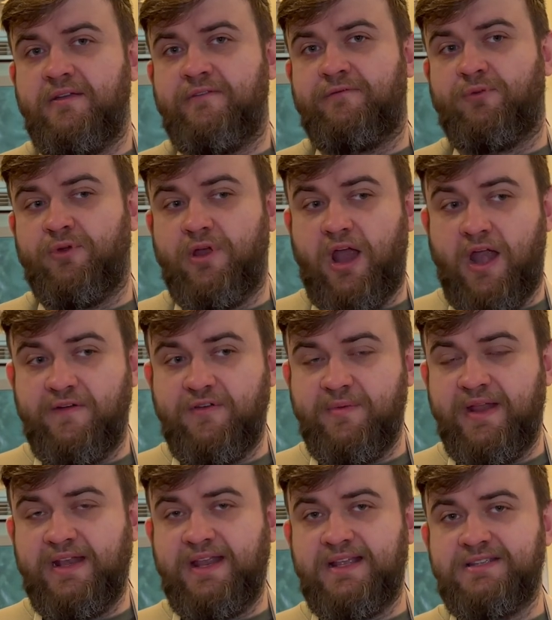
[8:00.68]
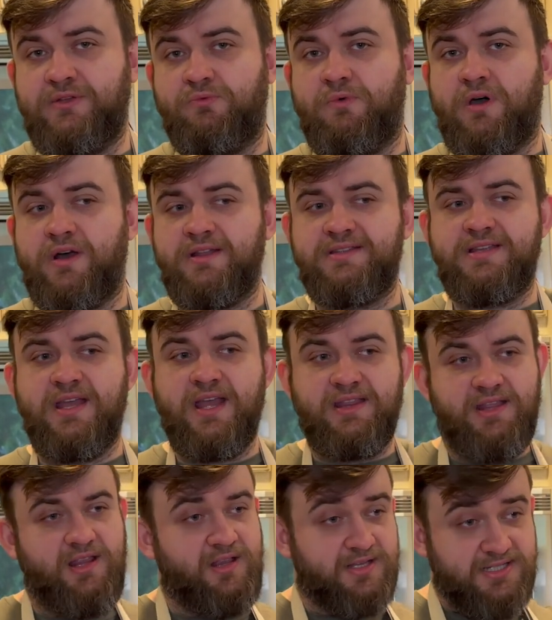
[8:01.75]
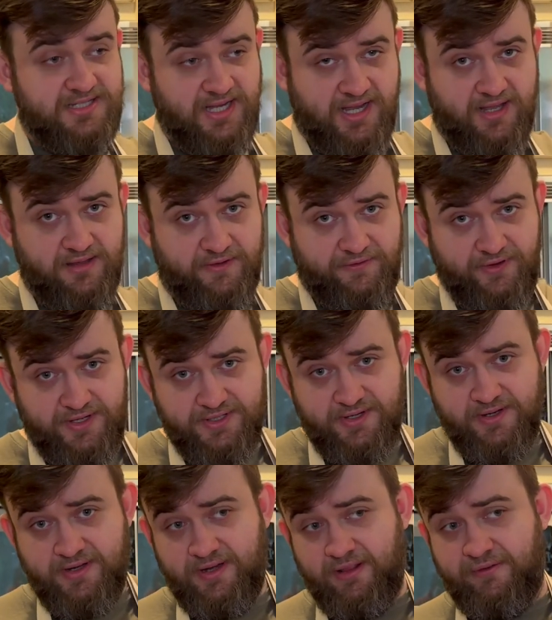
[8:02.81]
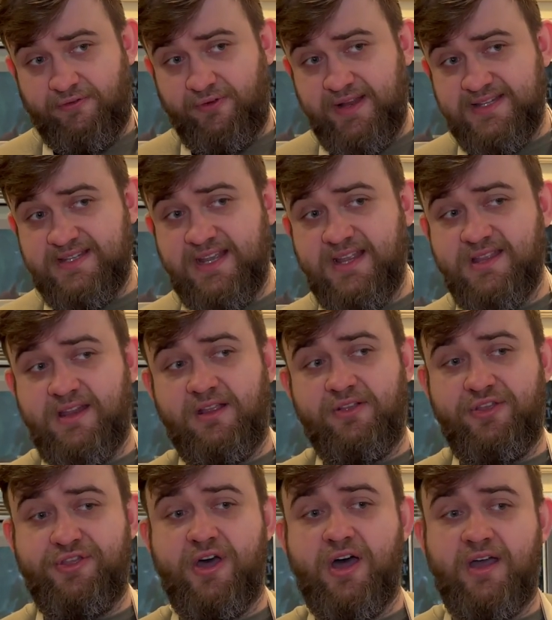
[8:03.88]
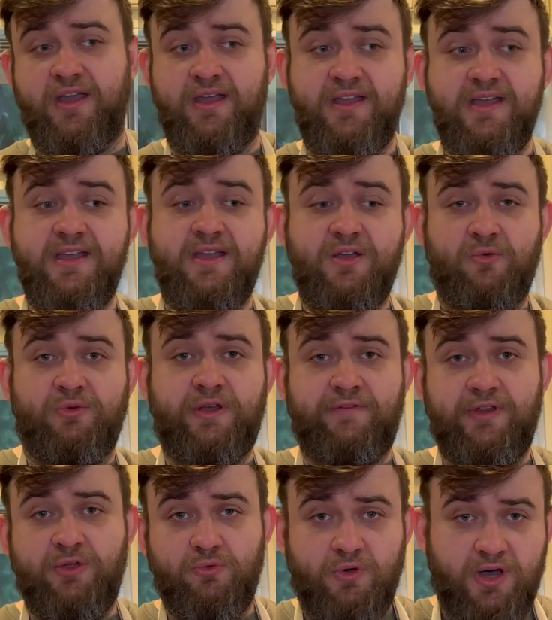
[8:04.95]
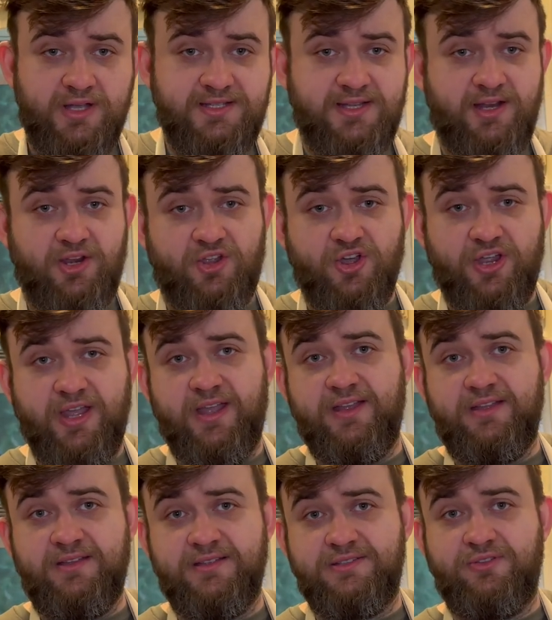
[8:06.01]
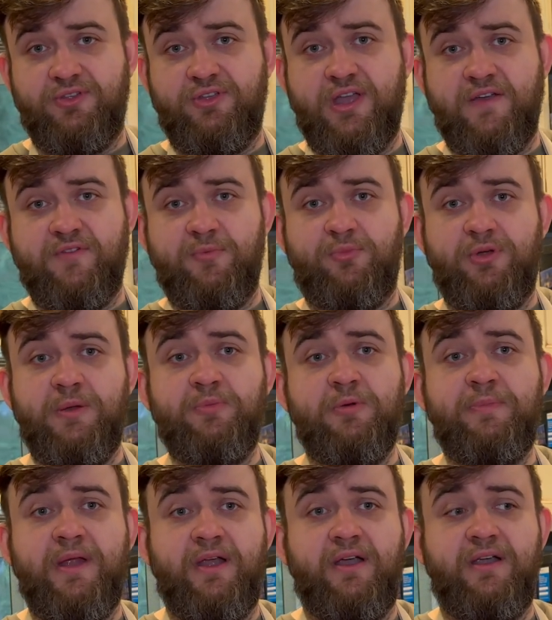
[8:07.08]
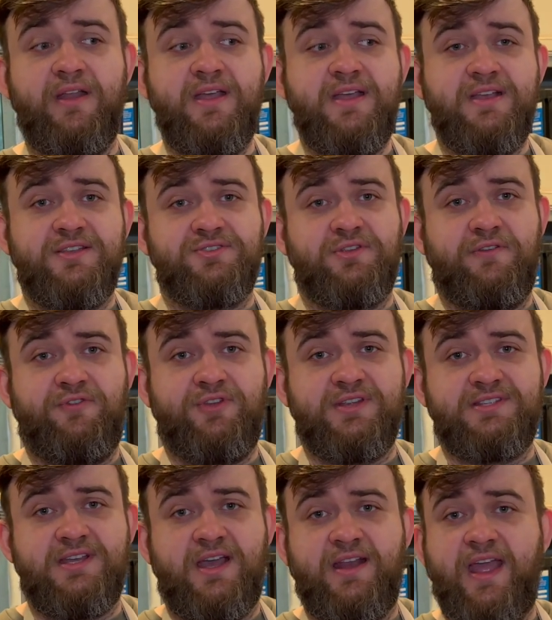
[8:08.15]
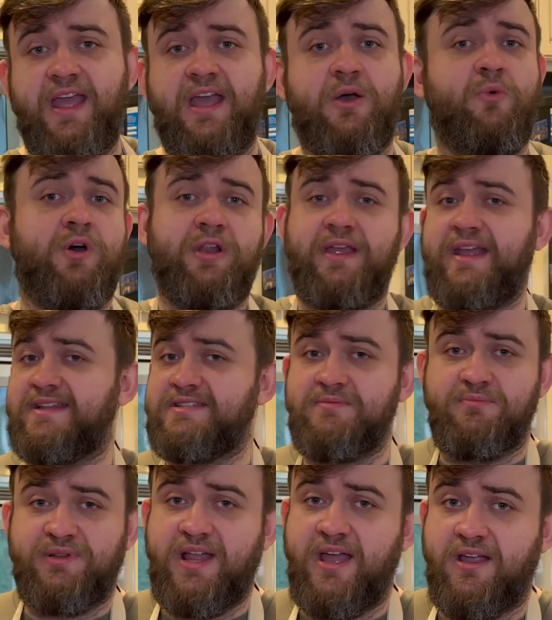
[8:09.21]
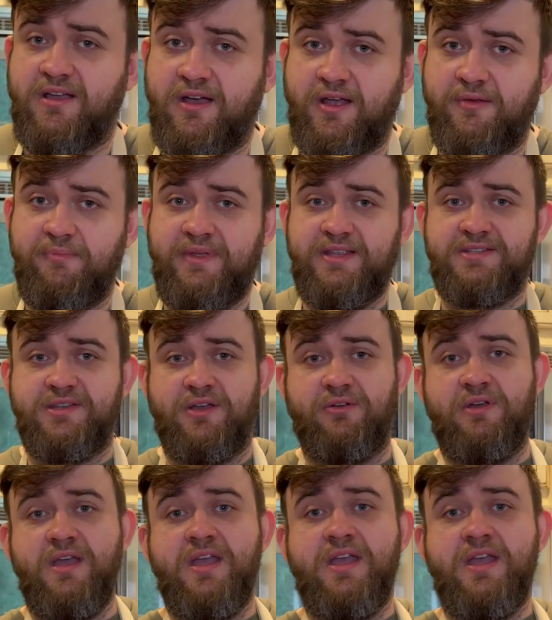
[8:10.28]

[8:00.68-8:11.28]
for however many days he wants, and then he'll stick it in the freezer. And he'll freeze it, and then he'll thaw it whenever he wants, and then cook it so that you have it pre-prepared. So if you decide, hey, I want to get some black cod miso,